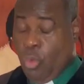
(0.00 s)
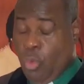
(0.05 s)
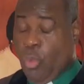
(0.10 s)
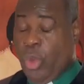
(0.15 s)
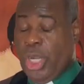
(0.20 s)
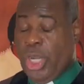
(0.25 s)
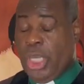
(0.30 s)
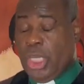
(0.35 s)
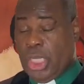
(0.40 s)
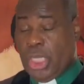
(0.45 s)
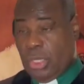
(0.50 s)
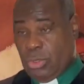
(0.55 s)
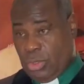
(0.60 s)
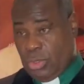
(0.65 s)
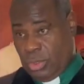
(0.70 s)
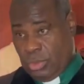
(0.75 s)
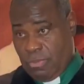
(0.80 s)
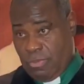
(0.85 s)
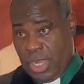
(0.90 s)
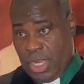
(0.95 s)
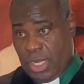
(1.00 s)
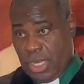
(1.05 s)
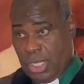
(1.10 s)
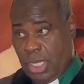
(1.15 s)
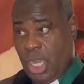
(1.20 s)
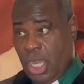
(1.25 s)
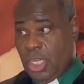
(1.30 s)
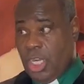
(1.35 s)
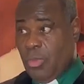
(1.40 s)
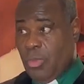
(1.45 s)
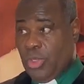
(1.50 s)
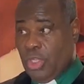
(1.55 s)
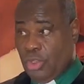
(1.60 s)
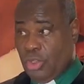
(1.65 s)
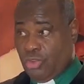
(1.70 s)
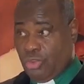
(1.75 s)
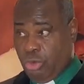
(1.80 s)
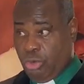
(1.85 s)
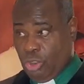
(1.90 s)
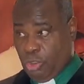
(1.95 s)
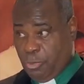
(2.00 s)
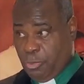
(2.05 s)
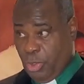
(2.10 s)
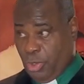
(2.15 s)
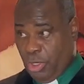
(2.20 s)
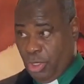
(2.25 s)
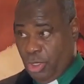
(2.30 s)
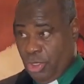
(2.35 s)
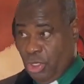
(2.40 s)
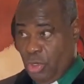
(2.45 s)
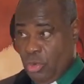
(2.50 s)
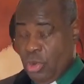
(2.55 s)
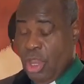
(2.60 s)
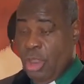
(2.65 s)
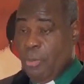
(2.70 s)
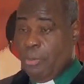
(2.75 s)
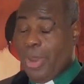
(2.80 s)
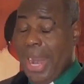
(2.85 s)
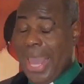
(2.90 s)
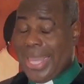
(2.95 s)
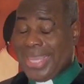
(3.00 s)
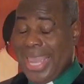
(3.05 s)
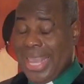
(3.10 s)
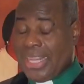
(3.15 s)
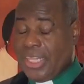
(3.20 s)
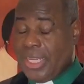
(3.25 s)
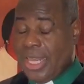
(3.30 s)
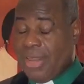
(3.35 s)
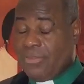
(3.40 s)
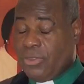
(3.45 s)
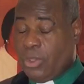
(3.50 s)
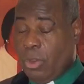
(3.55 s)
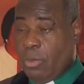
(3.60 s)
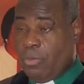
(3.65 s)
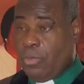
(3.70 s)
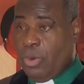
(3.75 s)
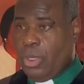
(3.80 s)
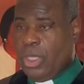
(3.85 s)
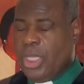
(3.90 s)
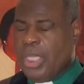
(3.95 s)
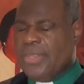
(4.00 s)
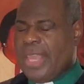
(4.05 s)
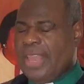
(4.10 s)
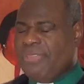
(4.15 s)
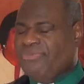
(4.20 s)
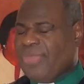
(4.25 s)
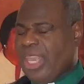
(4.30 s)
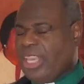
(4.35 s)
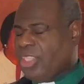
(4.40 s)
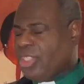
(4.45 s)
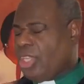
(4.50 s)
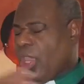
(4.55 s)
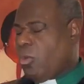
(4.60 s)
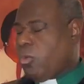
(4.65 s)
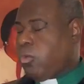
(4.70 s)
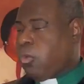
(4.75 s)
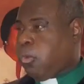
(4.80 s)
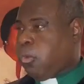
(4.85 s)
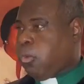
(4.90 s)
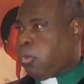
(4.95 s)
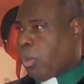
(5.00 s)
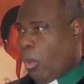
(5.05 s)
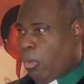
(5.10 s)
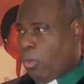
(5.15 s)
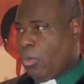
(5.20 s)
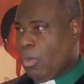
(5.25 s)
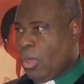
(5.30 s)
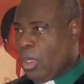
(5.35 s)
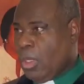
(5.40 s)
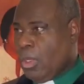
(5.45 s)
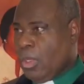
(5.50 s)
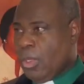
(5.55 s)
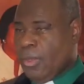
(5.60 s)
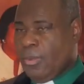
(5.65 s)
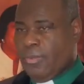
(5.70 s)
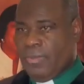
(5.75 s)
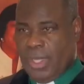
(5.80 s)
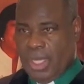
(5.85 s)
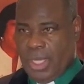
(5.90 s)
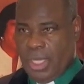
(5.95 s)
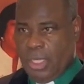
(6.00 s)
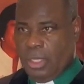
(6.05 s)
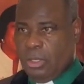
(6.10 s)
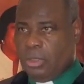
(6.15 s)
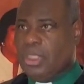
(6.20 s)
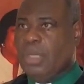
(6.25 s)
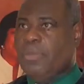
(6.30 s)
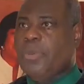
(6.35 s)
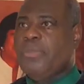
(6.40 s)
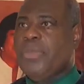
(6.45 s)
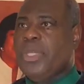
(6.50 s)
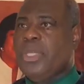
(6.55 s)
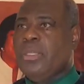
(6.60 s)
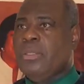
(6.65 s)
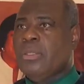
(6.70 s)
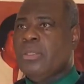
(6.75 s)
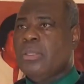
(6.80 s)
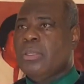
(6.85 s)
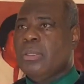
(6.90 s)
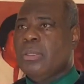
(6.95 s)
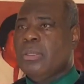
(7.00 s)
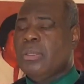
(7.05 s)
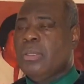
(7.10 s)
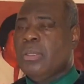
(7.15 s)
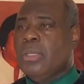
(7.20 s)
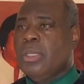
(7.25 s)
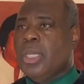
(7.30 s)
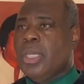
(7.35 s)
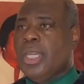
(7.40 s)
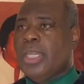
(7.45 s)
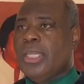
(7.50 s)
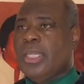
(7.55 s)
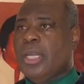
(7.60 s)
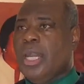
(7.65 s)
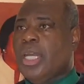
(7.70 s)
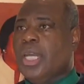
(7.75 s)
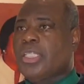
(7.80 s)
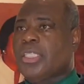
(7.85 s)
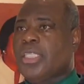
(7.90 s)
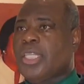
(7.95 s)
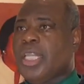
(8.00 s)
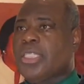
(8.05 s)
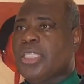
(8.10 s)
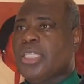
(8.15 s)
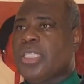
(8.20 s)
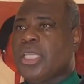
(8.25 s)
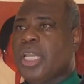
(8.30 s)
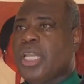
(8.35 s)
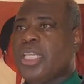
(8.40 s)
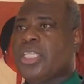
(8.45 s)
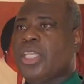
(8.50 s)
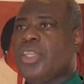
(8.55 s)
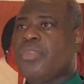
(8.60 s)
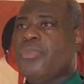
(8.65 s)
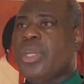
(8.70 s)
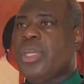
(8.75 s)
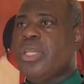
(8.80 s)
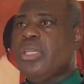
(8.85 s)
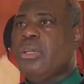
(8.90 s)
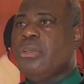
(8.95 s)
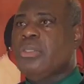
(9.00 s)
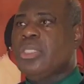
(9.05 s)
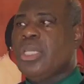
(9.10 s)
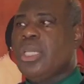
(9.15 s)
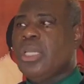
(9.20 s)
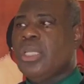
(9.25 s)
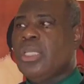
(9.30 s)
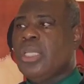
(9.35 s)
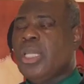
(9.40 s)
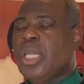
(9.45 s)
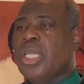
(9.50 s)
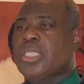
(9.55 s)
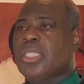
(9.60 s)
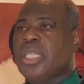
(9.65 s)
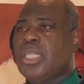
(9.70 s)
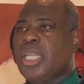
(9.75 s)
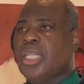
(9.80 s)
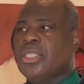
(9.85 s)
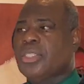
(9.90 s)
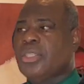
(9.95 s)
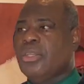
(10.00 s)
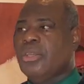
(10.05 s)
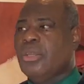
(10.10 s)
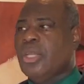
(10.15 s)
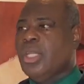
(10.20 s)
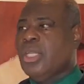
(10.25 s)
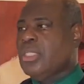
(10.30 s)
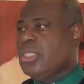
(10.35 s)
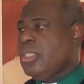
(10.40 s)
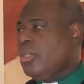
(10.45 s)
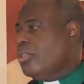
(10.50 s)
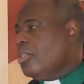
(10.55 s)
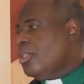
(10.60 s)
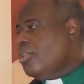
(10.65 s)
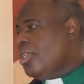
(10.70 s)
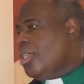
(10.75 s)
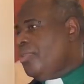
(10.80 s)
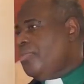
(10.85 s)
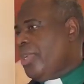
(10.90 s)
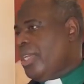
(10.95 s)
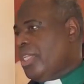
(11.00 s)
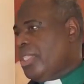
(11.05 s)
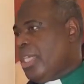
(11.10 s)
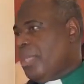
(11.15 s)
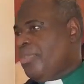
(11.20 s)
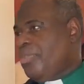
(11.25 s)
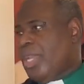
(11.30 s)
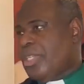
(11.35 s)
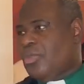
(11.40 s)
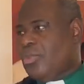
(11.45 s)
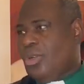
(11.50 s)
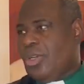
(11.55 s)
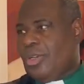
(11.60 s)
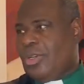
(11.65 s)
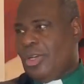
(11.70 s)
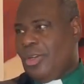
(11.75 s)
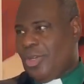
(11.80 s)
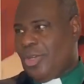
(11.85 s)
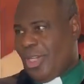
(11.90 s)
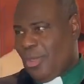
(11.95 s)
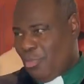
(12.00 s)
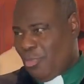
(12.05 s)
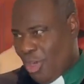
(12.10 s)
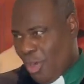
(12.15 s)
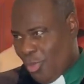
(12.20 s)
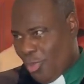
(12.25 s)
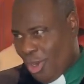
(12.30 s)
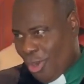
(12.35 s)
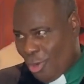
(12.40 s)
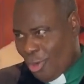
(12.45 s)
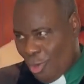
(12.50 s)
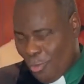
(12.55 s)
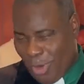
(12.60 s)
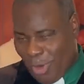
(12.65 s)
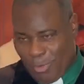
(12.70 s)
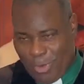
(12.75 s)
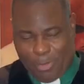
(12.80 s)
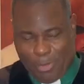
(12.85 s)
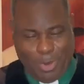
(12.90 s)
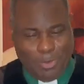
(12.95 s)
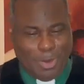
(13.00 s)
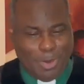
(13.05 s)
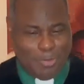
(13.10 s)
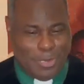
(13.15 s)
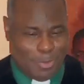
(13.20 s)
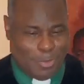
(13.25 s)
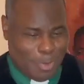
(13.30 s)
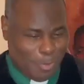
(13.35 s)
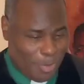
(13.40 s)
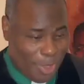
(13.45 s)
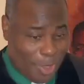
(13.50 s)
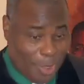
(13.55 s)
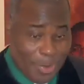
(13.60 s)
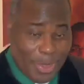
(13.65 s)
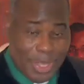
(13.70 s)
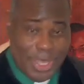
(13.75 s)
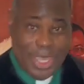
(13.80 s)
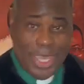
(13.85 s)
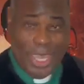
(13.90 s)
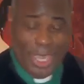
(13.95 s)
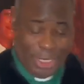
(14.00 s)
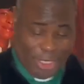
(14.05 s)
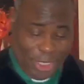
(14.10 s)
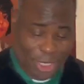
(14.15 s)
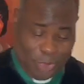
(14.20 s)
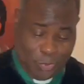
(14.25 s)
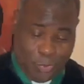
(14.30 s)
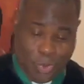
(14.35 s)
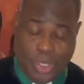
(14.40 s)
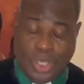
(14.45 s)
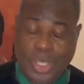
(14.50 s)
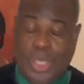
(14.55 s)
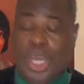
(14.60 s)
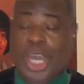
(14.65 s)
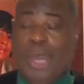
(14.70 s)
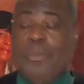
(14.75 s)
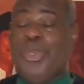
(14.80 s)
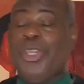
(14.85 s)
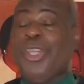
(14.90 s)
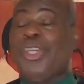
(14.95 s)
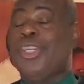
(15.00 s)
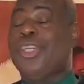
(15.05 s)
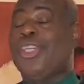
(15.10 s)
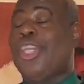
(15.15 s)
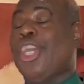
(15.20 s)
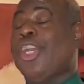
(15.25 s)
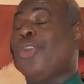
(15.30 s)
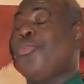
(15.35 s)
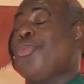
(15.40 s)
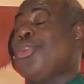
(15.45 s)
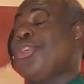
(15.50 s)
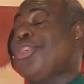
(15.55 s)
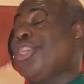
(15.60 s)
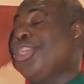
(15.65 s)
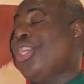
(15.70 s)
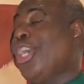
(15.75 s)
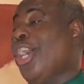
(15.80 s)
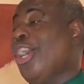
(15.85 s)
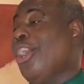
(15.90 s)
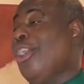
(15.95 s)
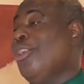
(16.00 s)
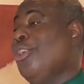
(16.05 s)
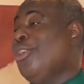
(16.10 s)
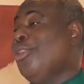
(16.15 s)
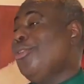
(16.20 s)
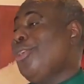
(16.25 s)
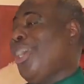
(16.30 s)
When they come to a man of God, that was the true spirit of Duke. When I got to that door, boy, that thing said, and he looked up at me, and God touched his heart. He said, you ready to go, son? I said, yes, sir. So get ready to take the fast walk, bro, walk on, blah, blah, blah, blah, blah, blah, blah. And guess what? I'm here today to preach to y'all.